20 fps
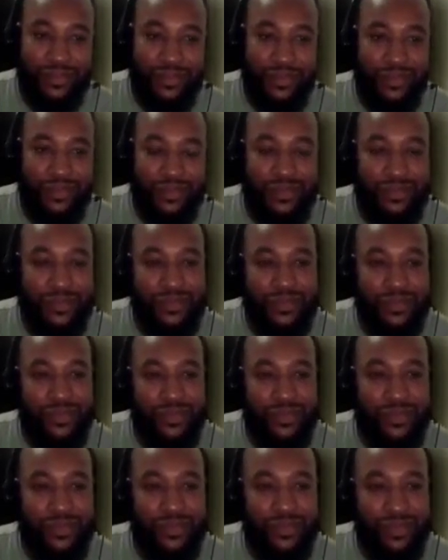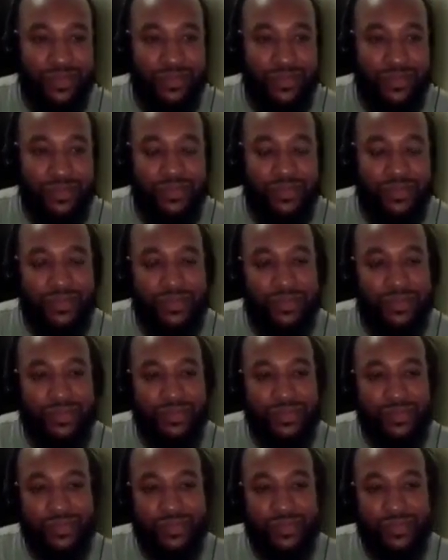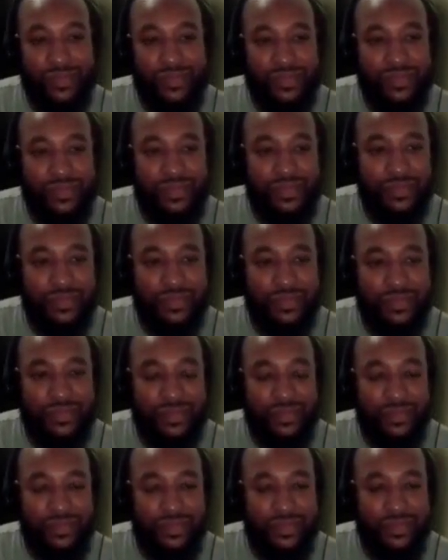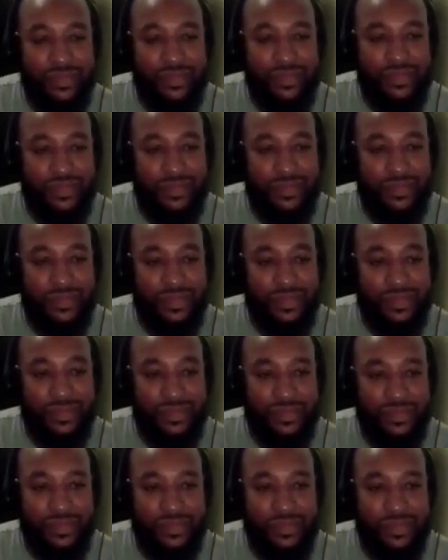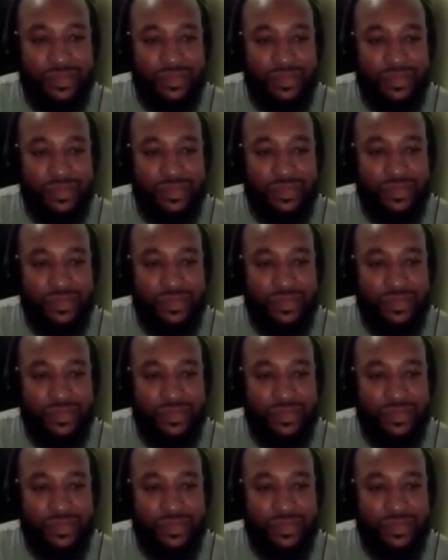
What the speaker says: [no speech]